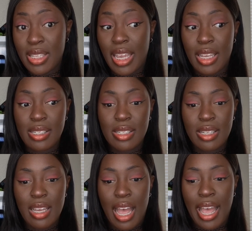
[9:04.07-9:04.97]
things.
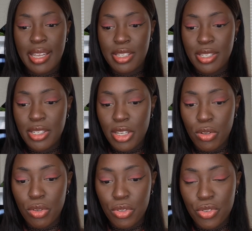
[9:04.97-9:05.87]
I
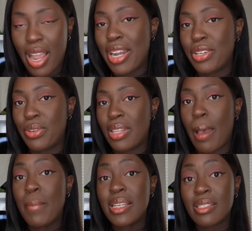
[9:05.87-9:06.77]
still try to do
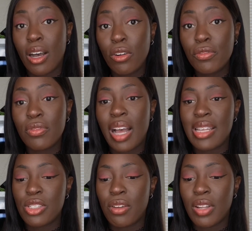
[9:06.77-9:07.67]
that myself. I
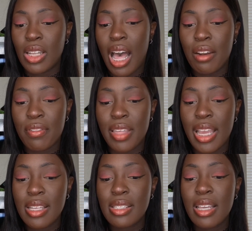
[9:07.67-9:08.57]
still have a lot of
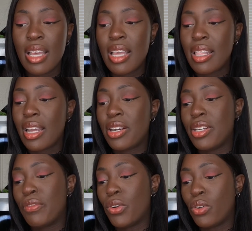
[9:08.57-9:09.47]
things that are
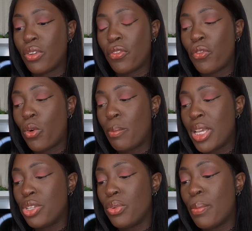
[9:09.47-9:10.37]
difficult for
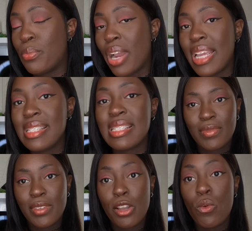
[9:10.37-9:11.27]
me to embrace.
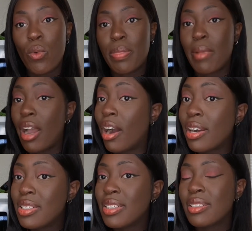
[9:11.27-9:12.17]
With my
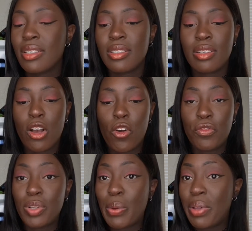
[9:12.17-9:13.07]
art,
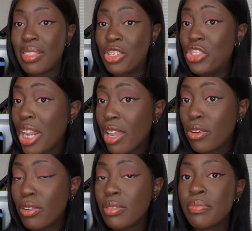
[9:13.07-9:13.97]
hopefully with this
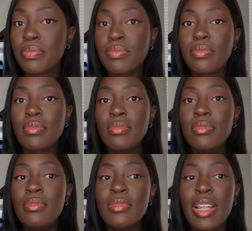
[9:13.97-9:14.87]
channel,
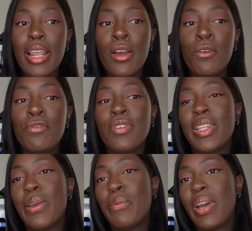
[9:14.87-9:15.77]
and
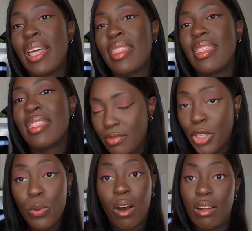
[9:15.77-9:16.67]
hopefully with
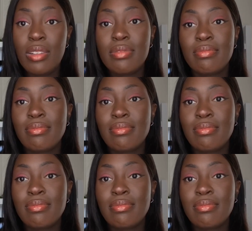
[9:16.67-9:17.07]
you all,